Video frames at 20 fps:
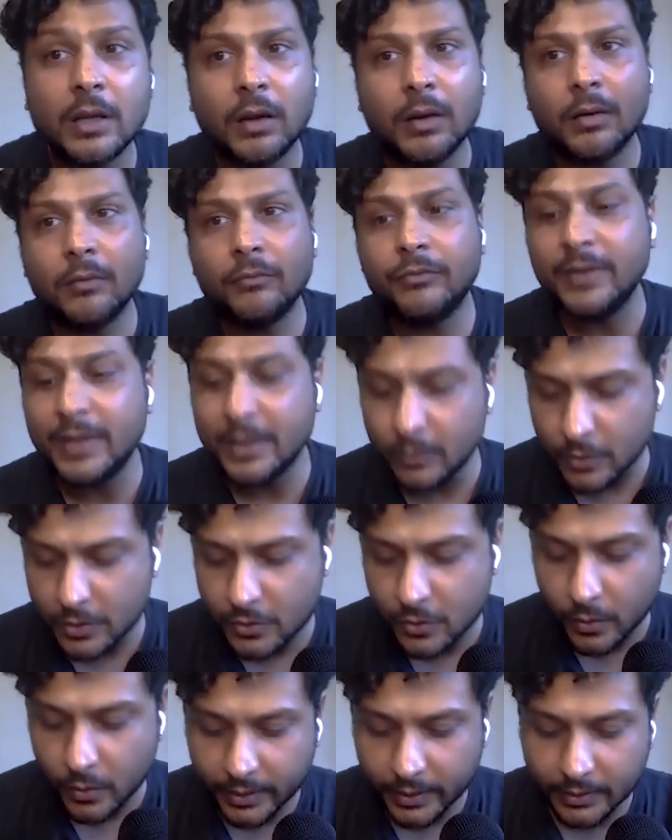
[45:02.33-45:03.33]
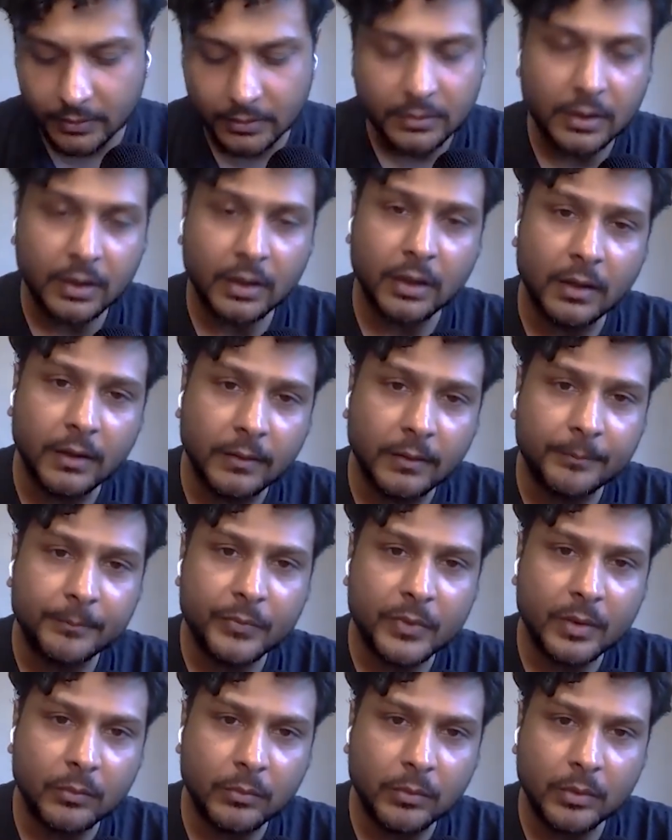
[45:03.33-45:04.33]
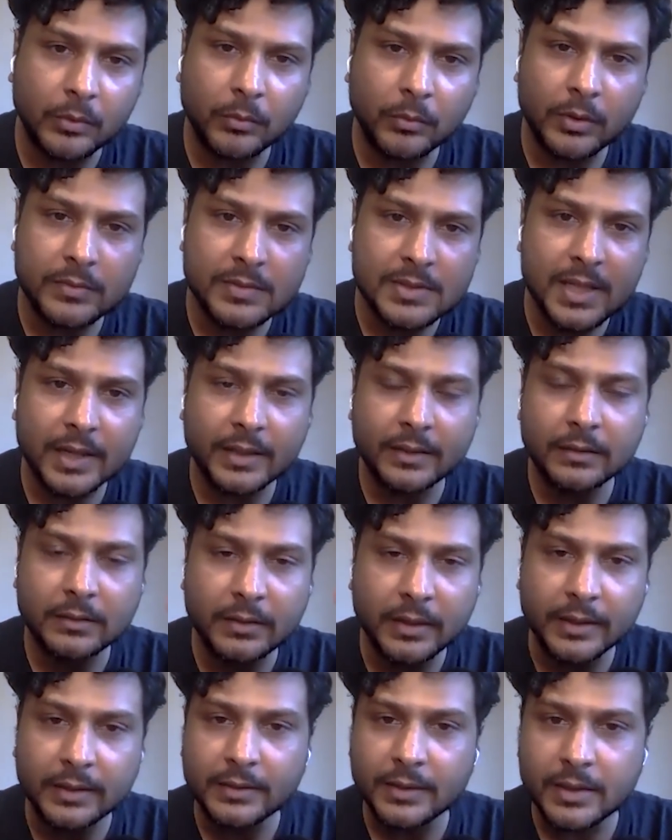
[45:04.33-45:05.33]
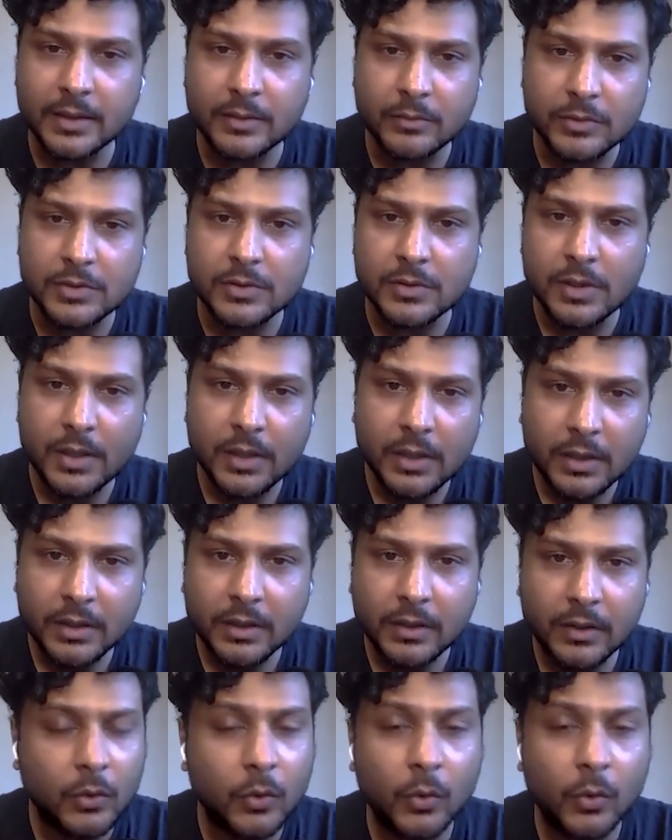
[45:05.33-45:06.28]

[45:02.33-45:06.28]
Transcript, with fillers: Uh, Veer doing, uh, what was that History thing that India he was, was doing? No?